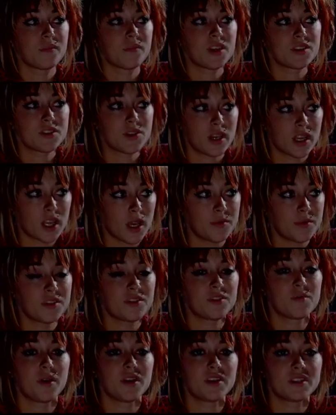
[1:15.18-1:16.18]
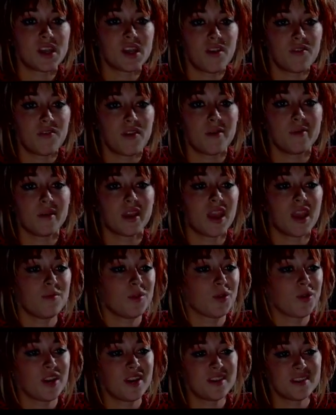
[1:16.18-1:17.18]
So I kept it to myself. I became
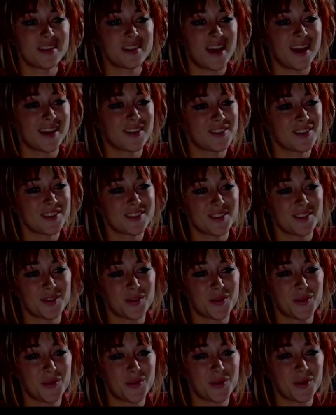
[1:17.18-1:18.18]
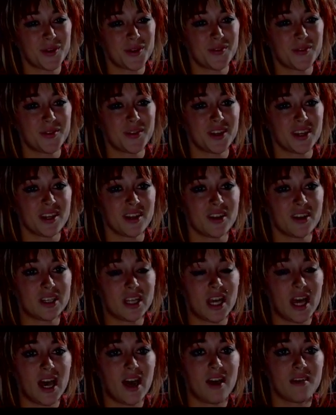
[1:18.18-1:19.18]
the greatest actress in the whole world for a year and
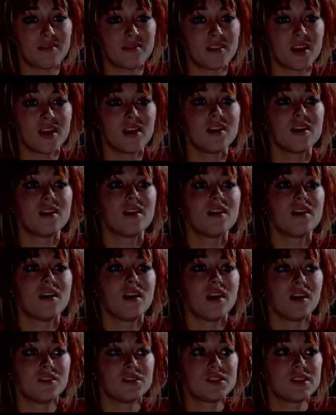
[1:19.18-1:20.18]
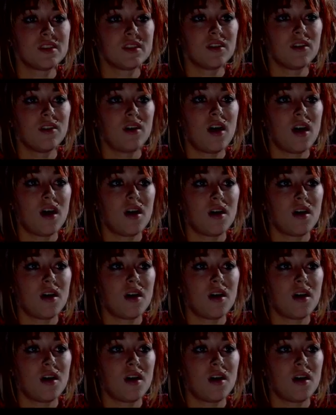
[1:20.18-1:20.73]
a half until